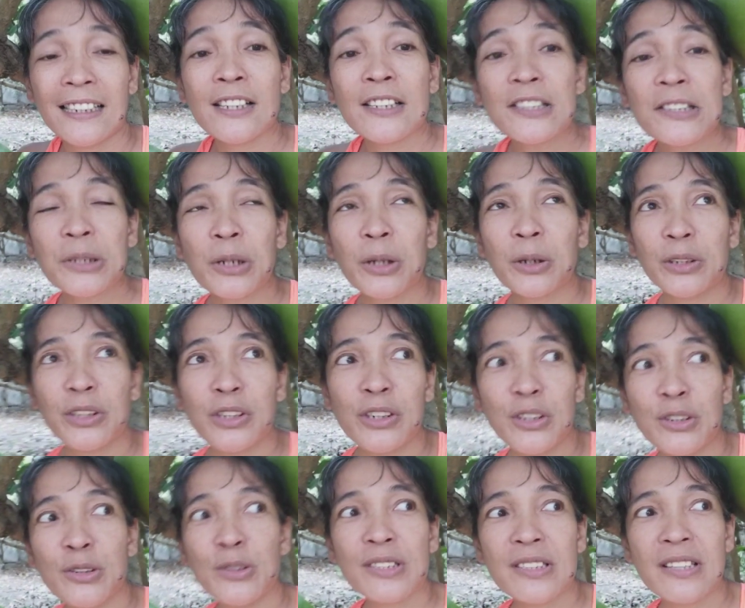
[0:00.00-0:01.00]
So you
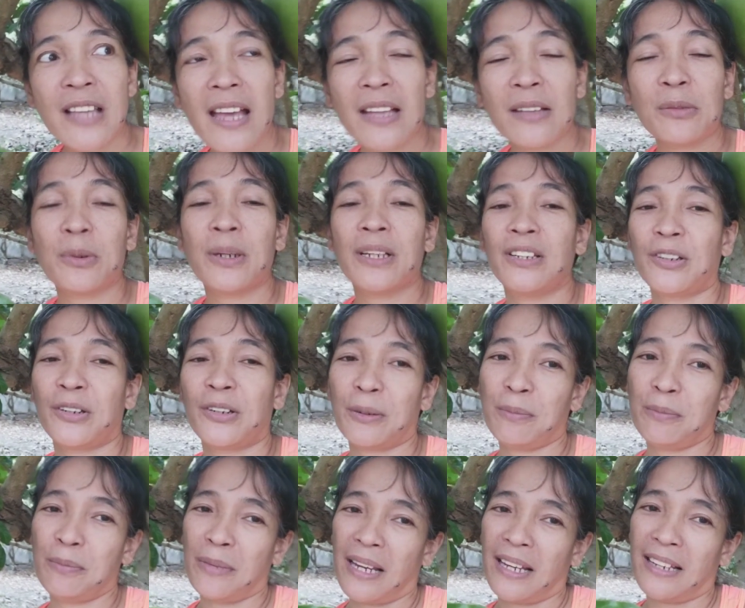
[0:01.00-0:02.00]
use that when you're
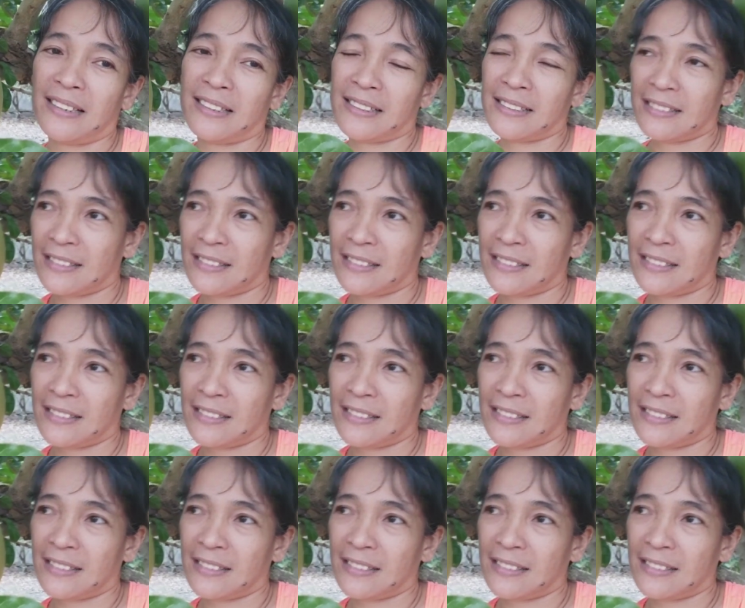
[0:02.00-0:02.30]
amazed.